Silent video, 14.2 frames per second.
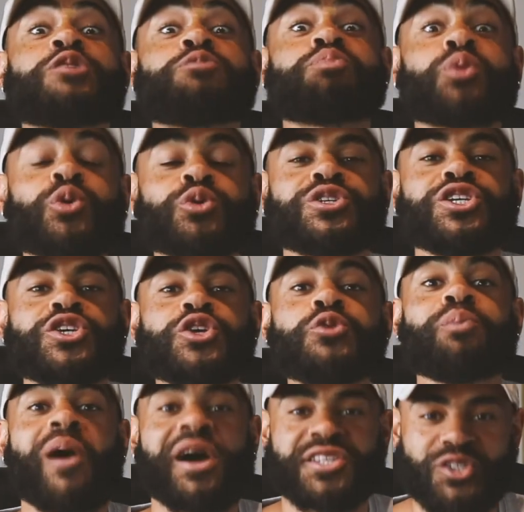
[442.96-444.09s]
is brought to you
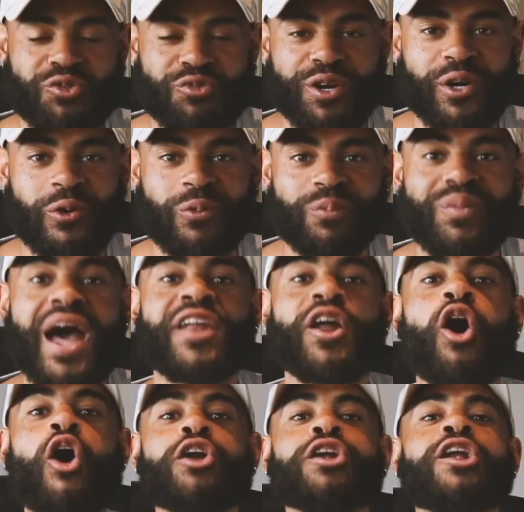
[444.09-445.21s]
by Skrill,
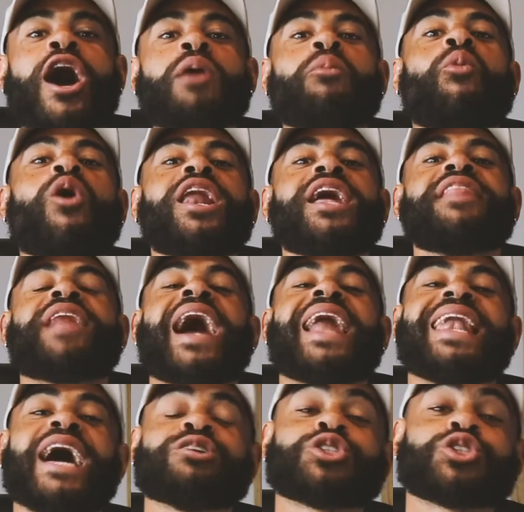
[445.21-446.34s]
an online wallet that
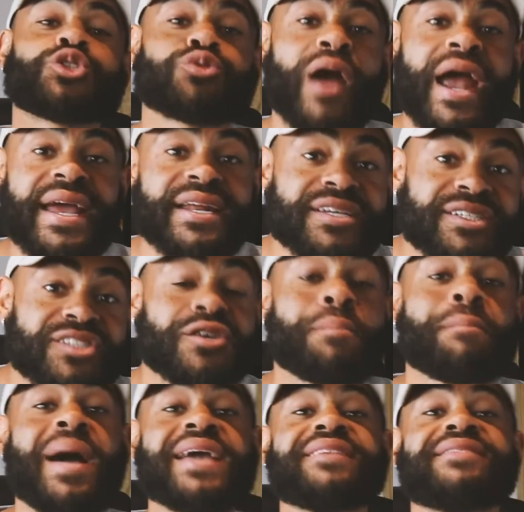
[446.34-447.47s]
allows traders to
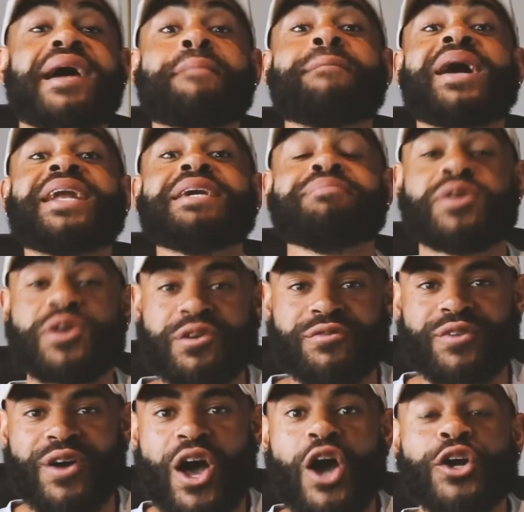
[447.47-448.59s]
make their money
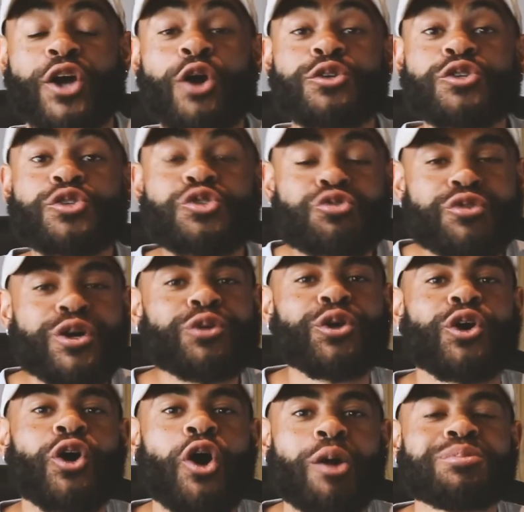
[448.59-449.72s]
move. Go to
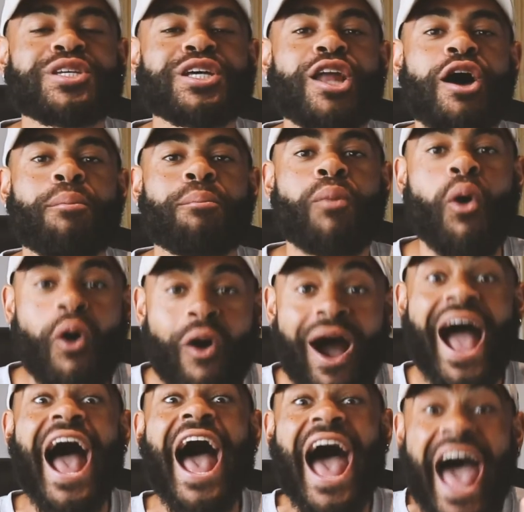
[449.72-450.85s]
skrill.com to learn
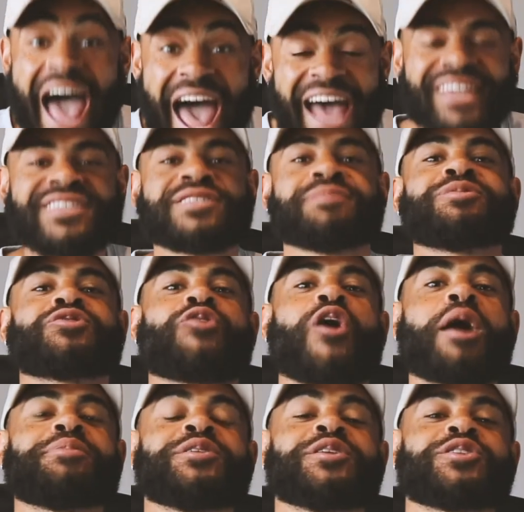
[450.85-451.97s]
more and
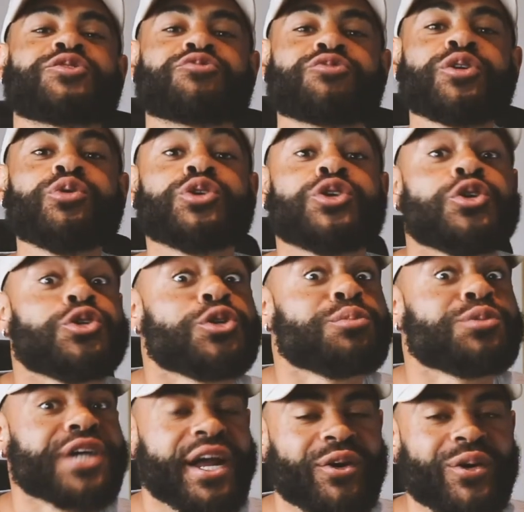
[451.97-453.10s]
subscribe to the Skrill YouTube
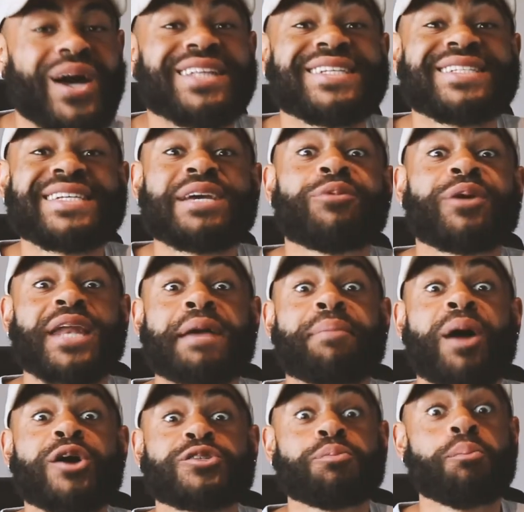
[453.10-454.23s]
channel to see when they
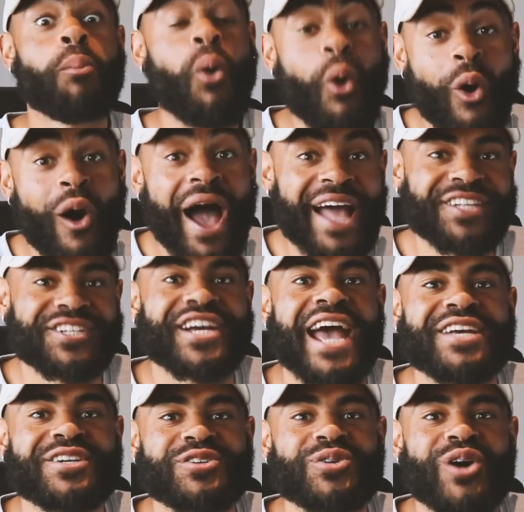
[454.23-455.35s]
post more
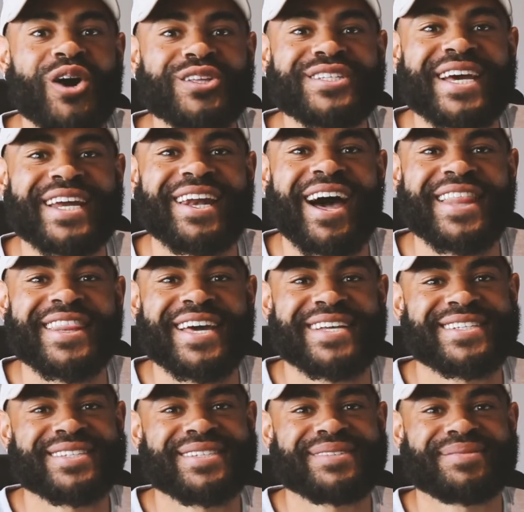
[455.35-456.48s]
educational content like
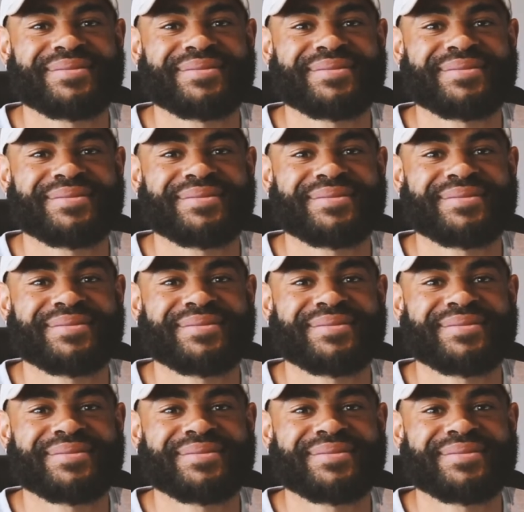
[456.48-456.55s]
this.